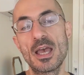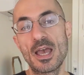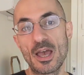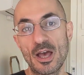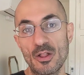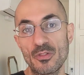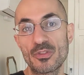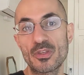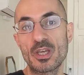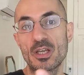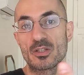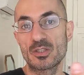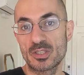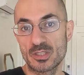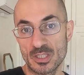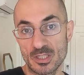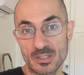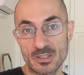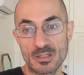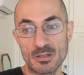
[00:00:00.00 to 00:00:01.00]
healthcare
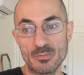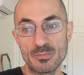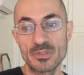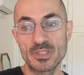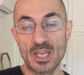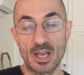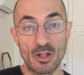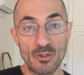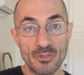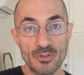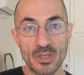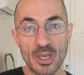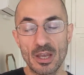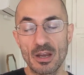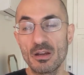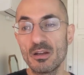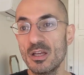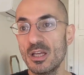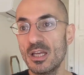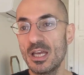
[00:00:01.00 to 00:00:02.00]
systems,
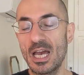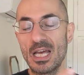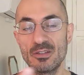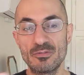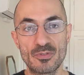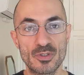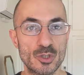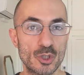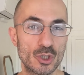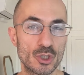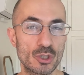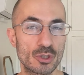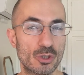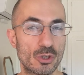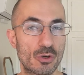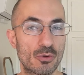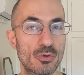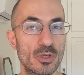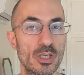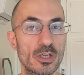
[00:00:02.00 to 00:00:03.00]
healthcare, and physician
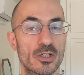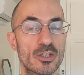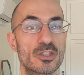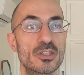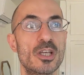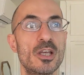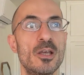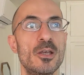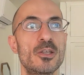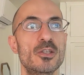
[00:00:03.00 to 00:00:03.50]
careers.